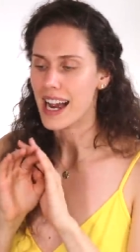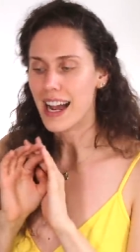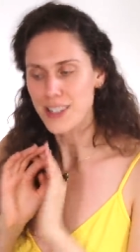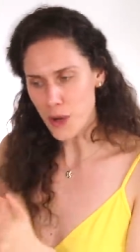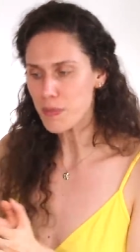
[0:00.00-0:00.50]

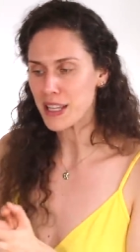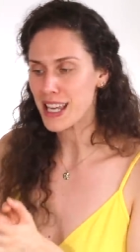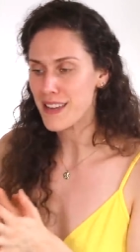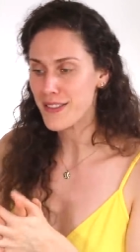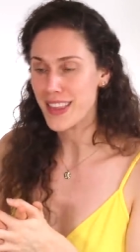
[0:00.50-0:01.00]
I don't
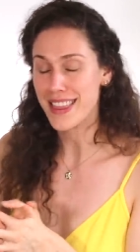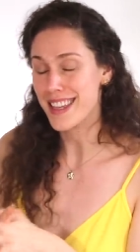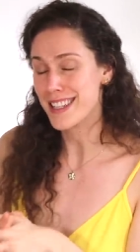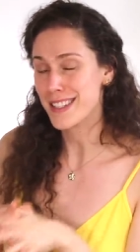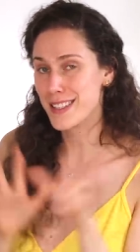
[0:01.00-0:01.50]
believe that
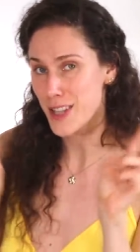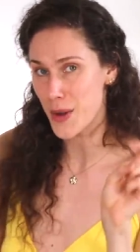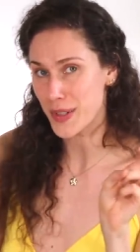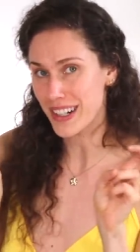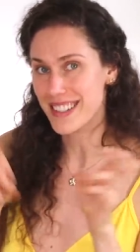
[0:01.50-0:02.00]
this
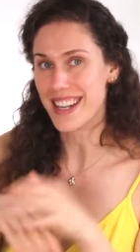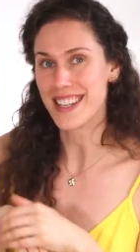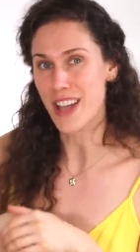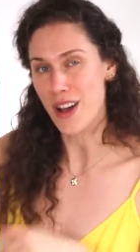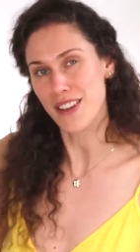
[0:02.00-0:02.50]
toner
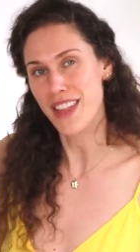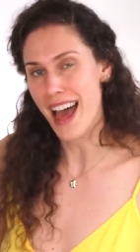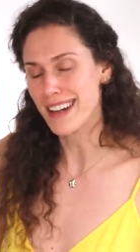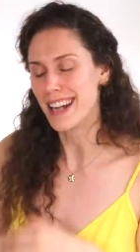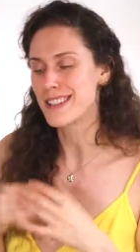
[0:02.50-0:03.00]
does all of
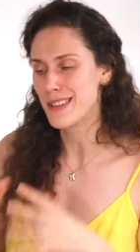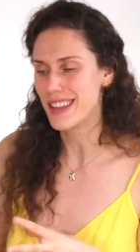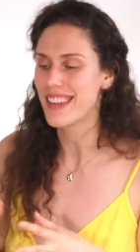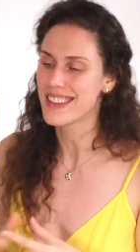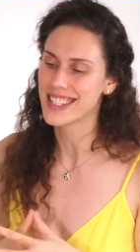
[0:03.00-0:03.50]
that. I do
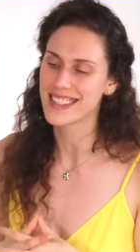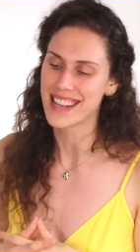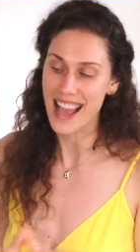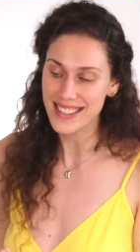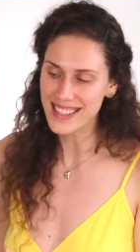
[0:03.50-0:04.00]
think that this is
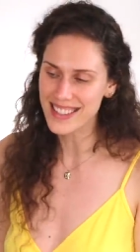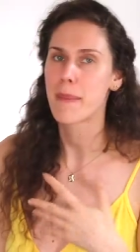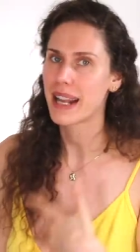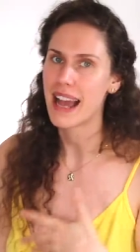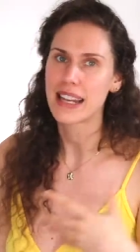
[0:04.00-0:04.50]
an essence,
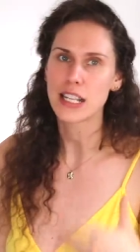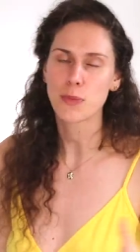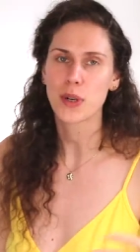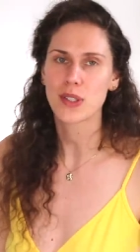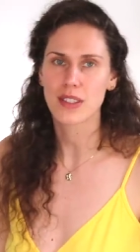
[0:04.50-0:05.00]
but again,
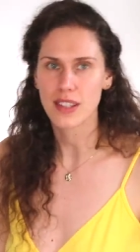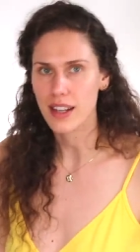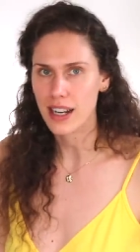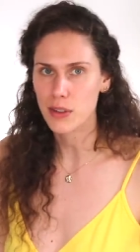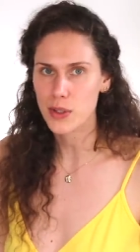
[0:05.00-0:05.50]
each person's
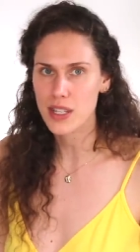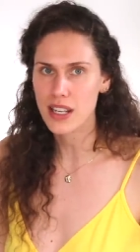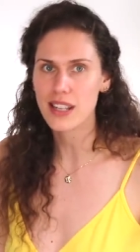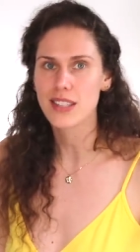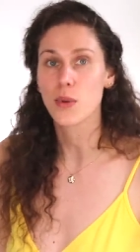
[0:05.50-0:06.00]
skincare
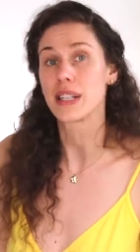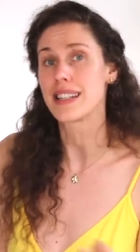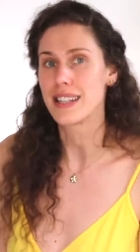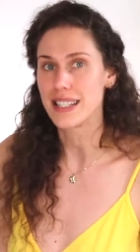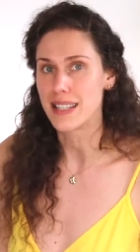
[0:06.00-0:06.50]
routine is going to
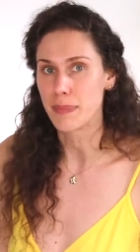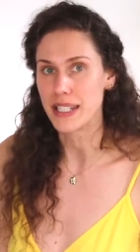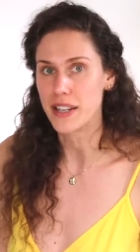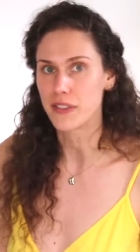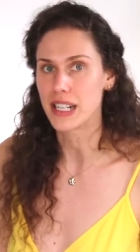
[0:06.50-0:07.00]
need something
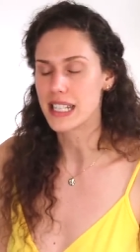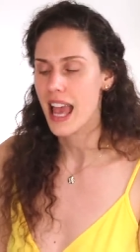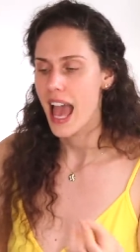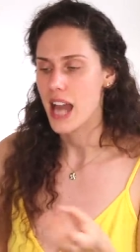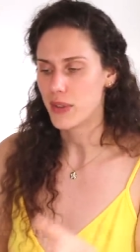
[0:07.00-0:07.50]
different.
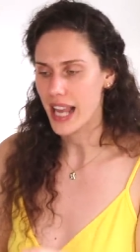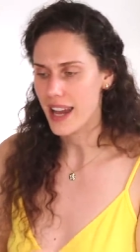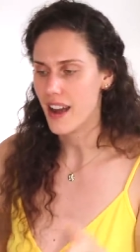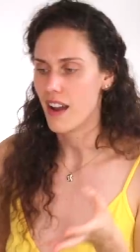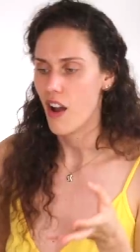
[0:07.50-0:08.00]
And
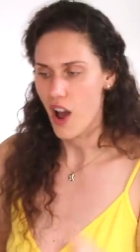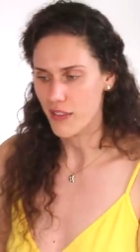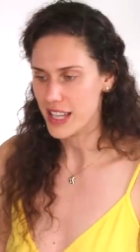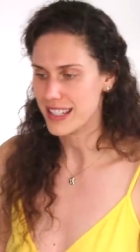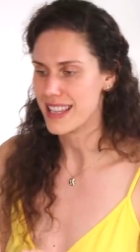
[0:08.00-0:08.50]
Rihanna
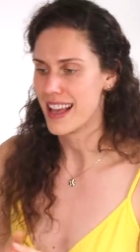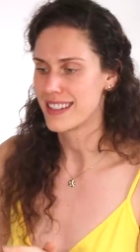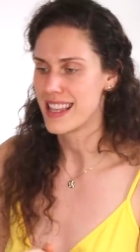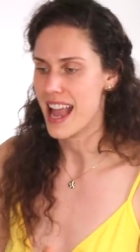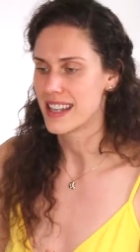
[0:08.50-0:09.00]
obviously
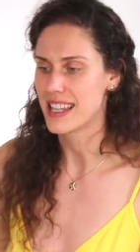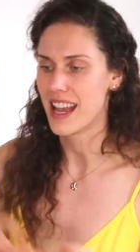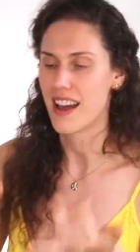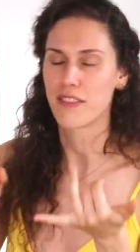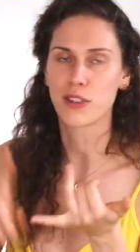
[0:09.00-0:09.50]
likes the
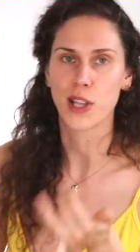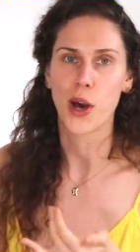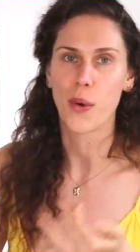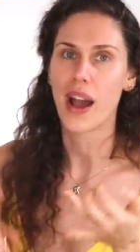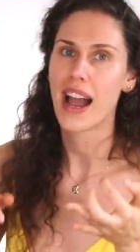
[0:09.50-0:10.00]
idea of
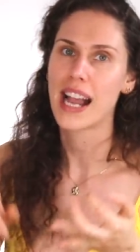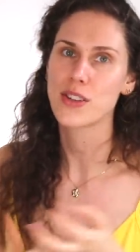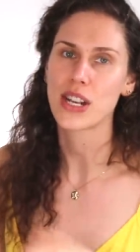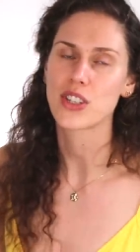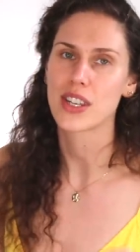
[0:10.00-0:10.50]
glow,
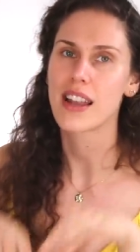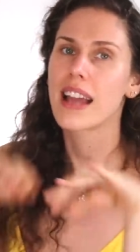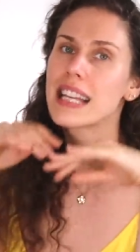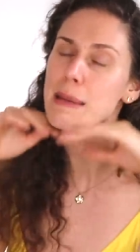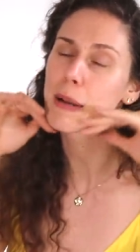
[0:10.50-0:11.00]
hydration,
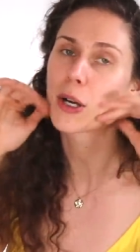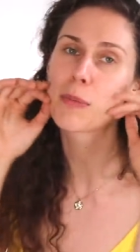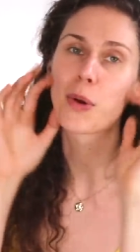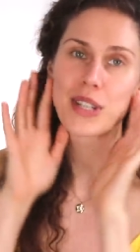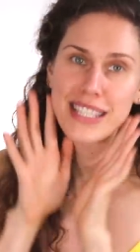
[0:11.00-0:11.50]
and keeping her
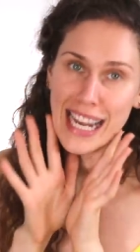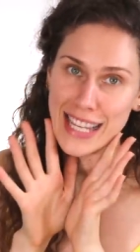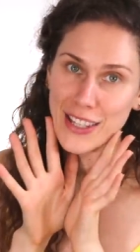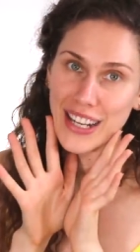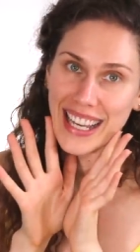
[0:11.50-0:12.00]
pores
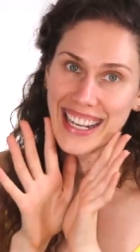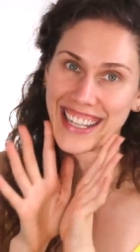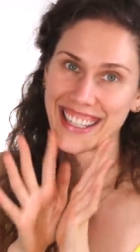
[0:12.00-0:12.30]
tight looking.